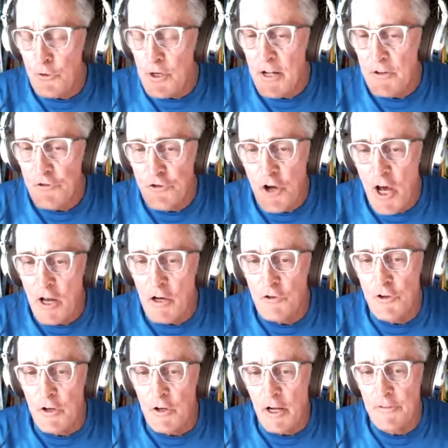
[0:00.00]
not
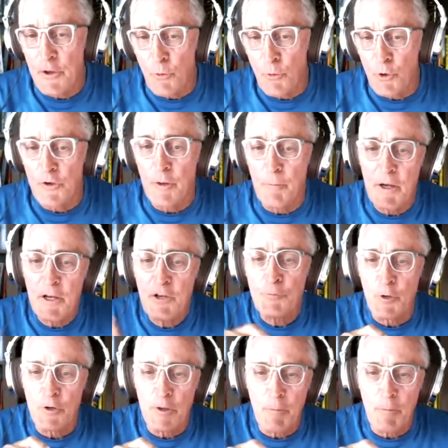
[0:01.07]
challenging like they were in the base period.